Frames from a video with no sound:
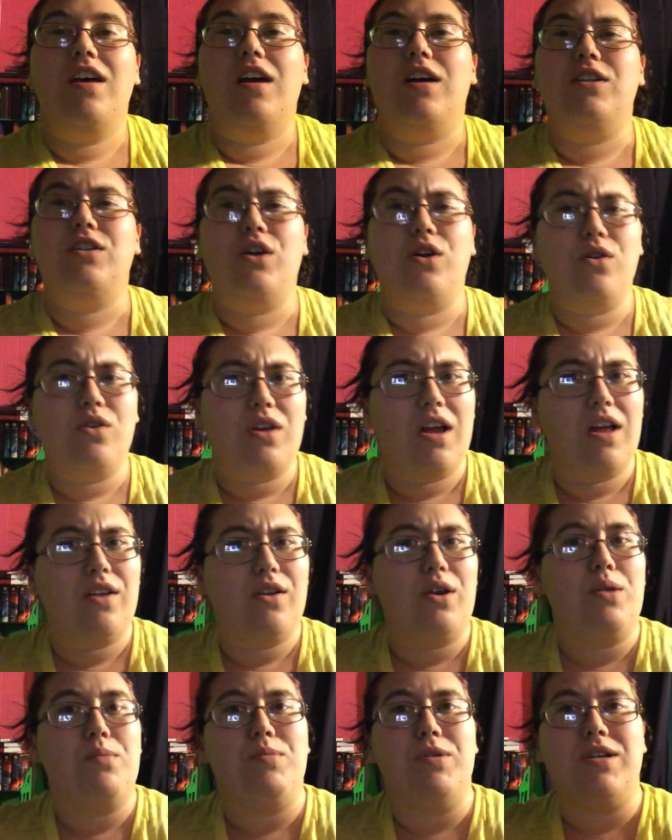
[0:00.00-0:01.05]
Adult
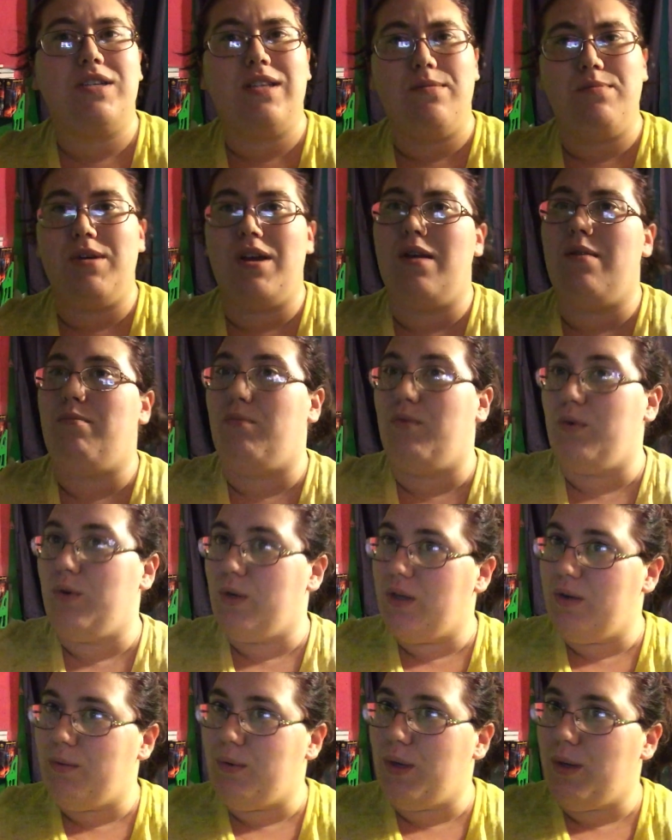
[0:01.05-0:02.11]
coloring books have become
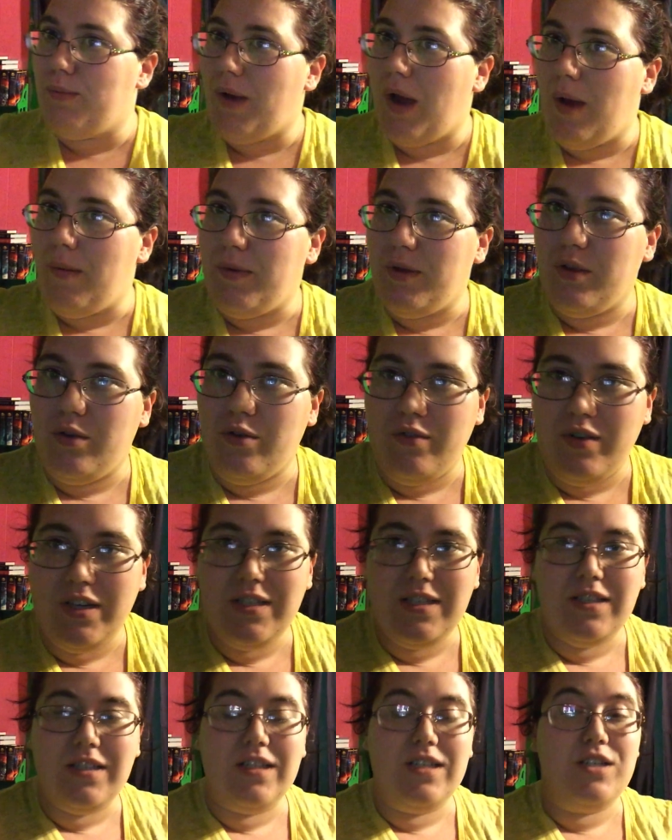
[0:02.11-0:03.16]
really, really popular
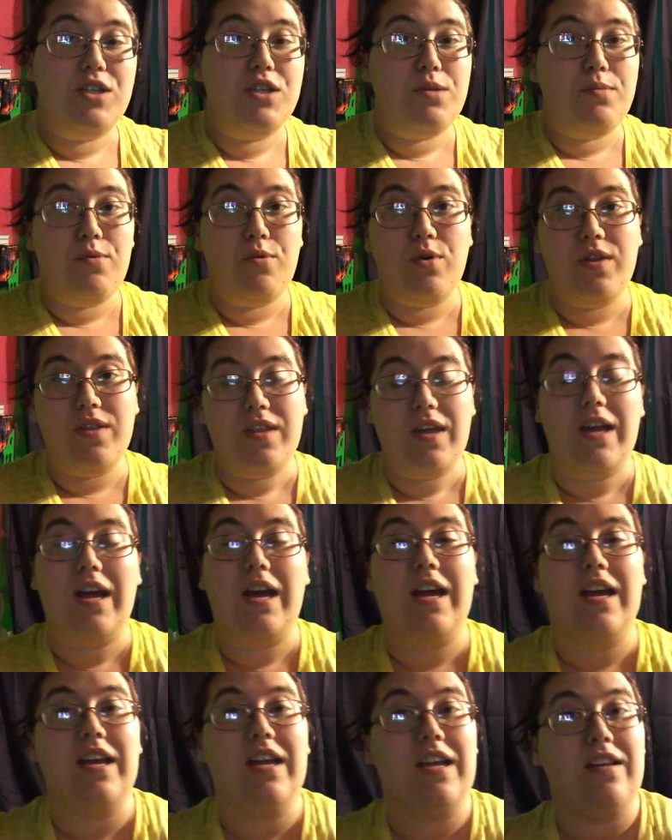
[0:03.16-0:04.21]
recently to the point that
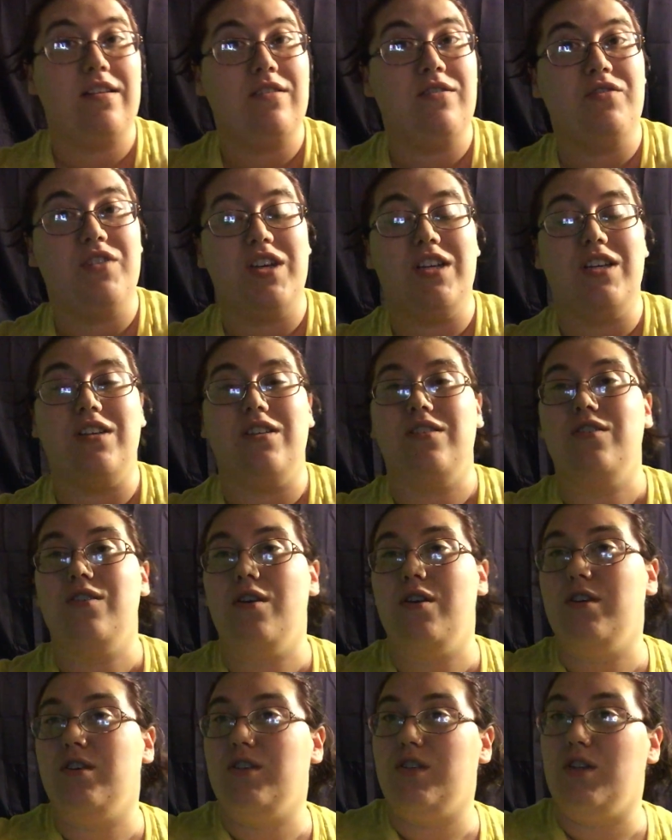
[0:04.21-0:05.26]
I even
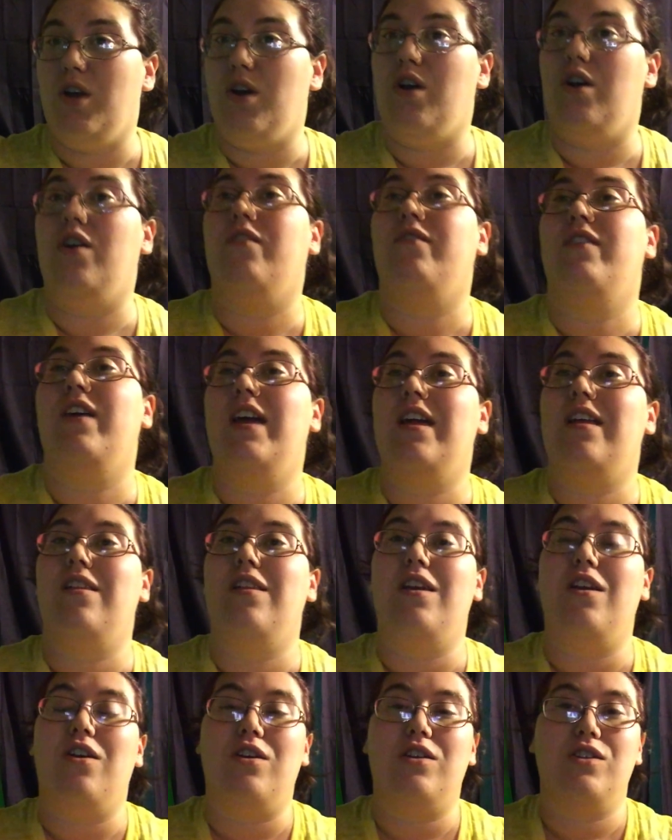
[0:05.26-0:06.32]
saw
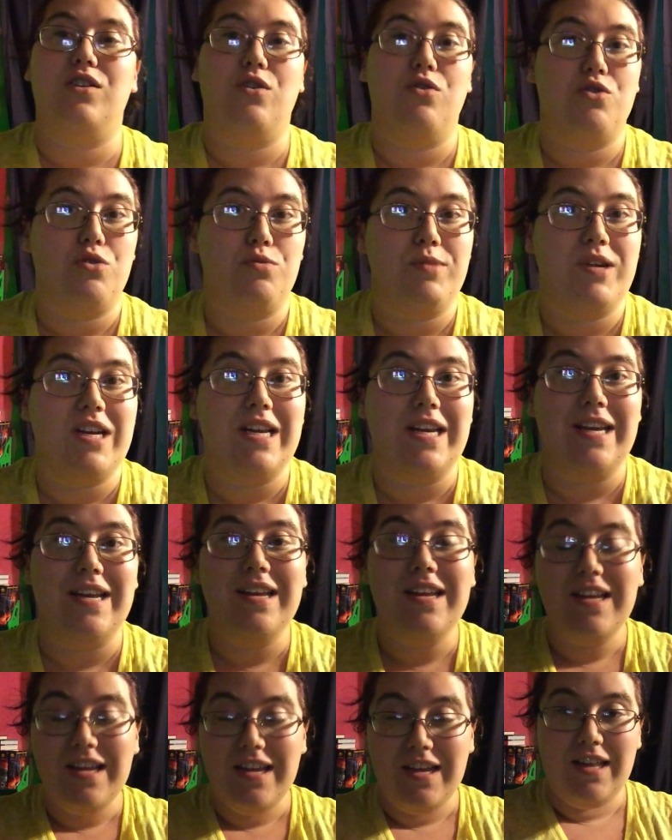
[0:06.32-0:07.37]
vaguely on social media
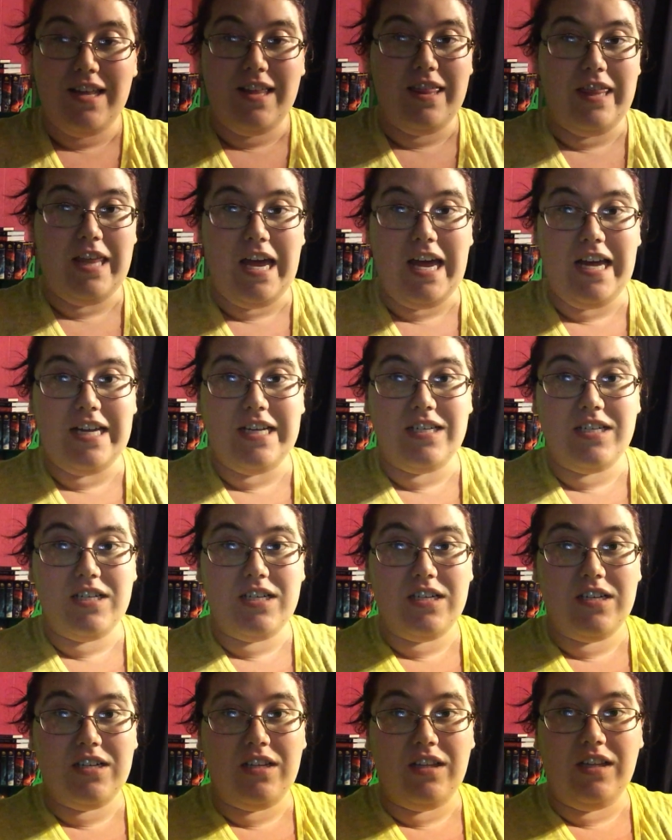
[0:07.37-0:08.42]
that
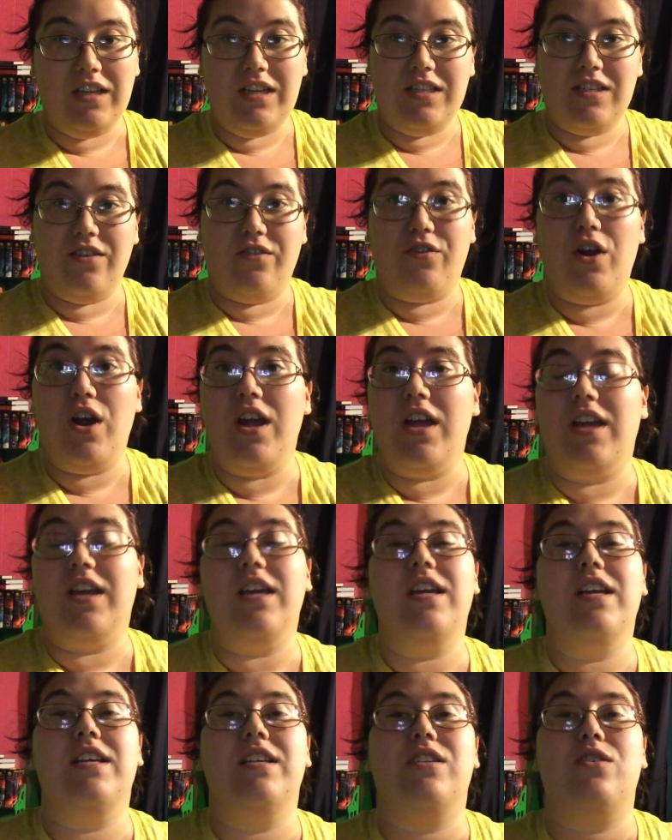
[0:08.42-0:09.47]
Lisa Frank
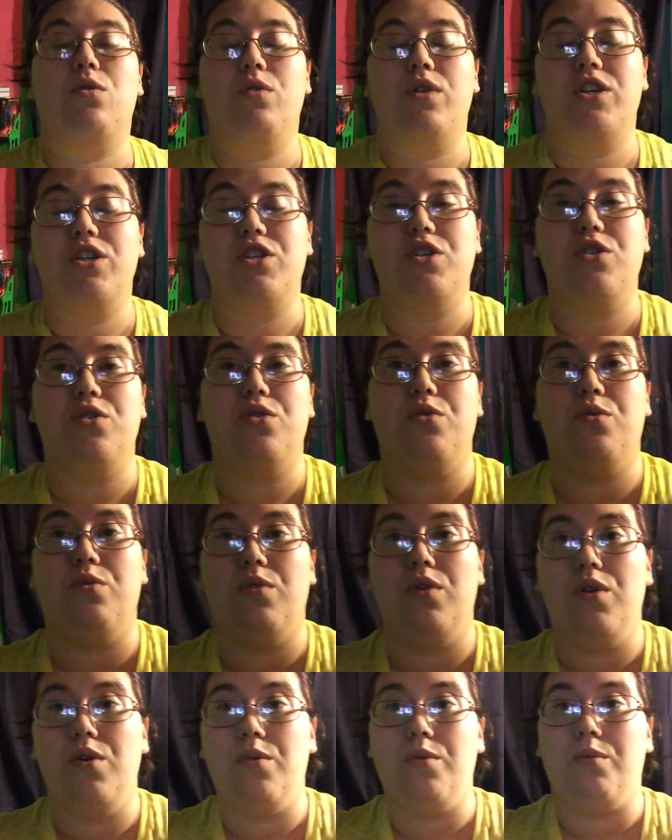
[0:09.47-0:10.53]
is going to
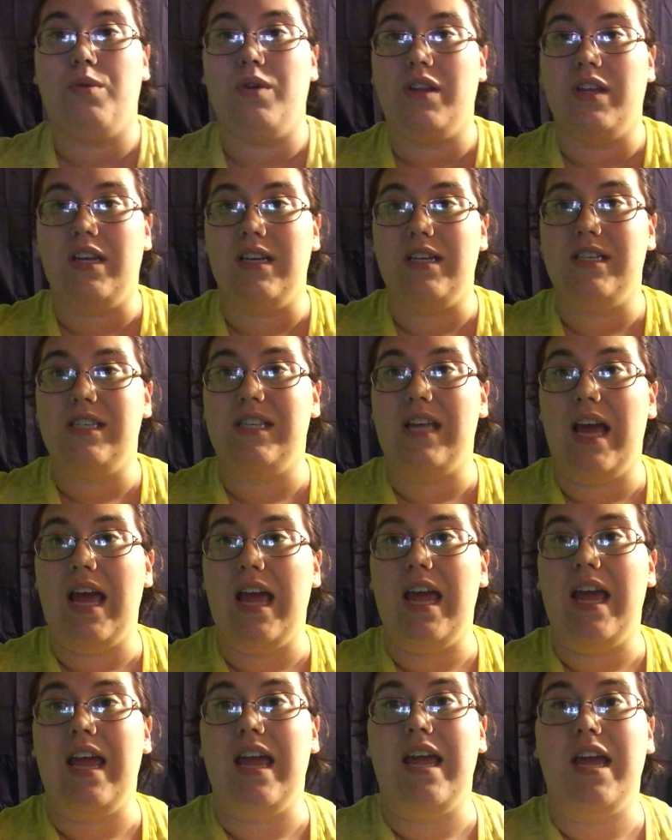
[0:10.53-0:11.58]
release
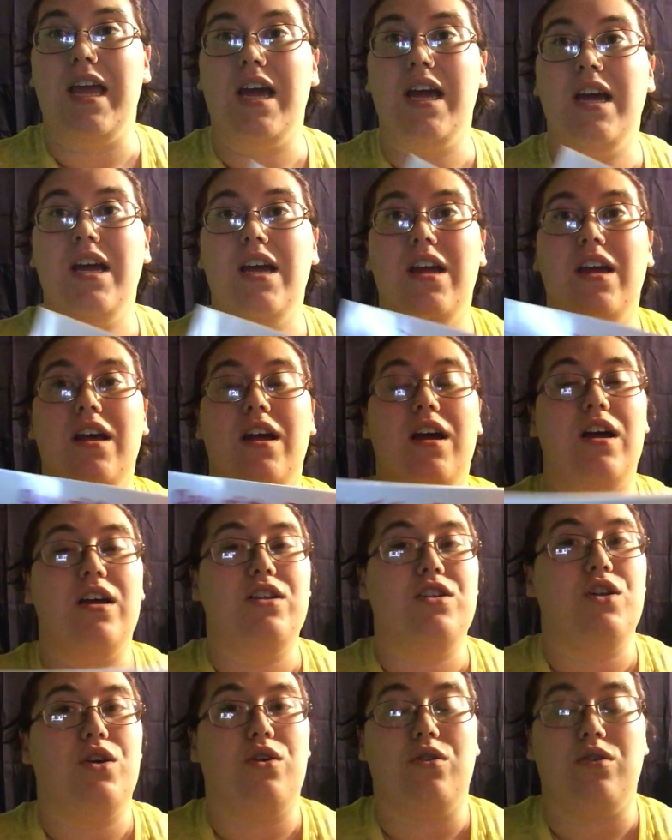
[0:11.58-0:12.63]
a
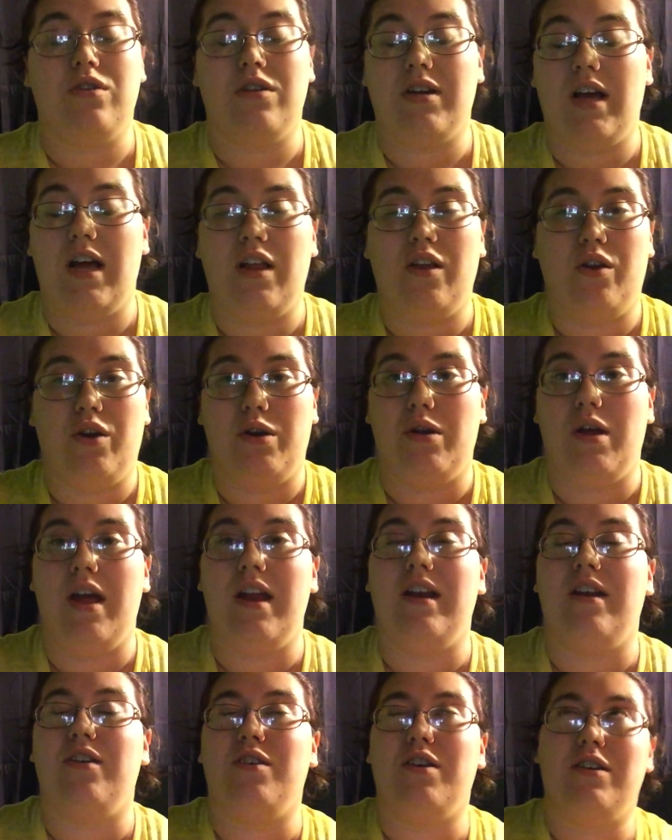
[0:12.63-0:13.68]
adult coloring, an
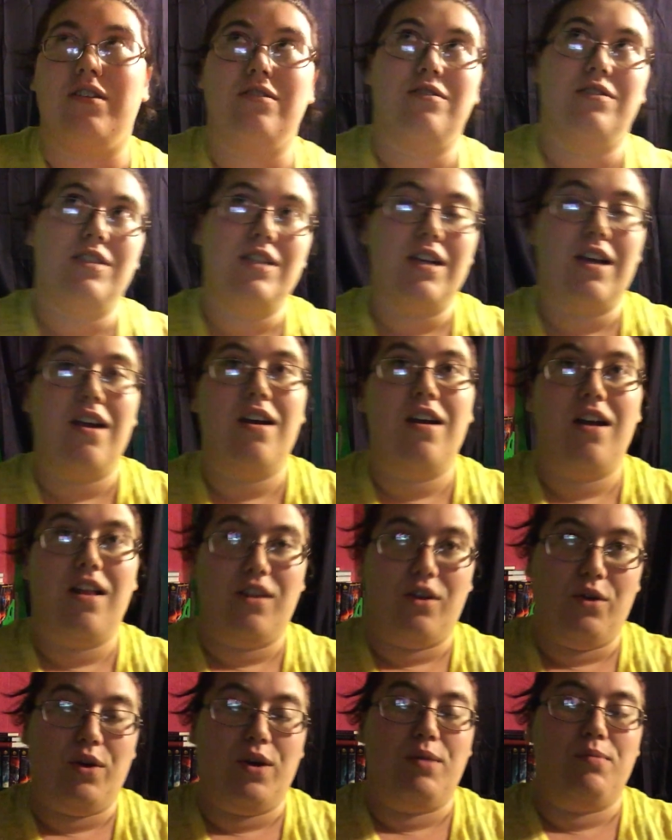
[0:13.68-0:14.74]
adult
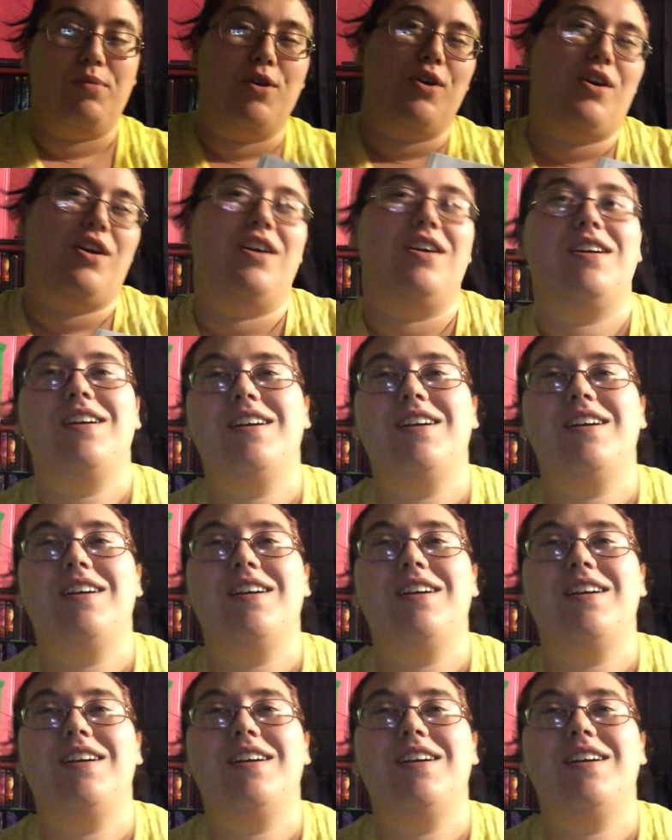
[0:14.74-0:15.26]
coloring book.